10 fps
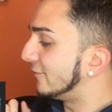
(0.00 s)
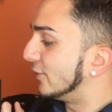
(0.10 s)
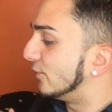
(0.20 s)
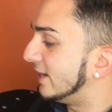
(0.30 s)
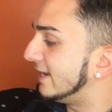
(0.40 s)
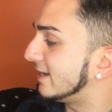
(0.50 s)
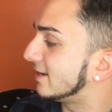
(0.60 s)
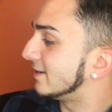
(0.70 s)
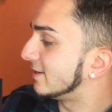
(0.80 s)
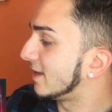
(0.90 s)
of the week.
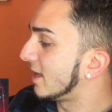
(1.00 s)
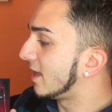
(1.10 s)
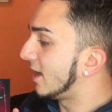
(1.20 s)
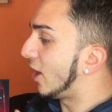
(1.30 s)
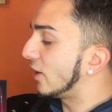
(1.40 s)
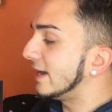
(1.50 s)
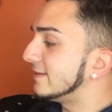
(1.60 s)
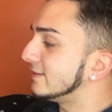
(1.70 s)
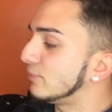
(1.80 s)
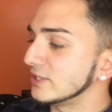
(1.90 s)
Okay,
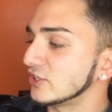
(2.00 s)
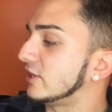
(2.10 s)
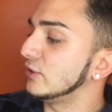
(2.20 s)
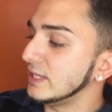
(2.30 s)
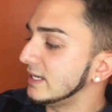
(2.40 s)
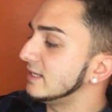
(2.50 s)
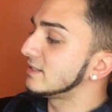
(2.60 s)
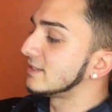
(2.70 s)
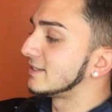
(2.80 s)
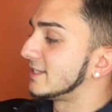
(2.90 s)
these boys are
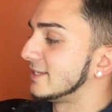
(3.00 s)
cuties.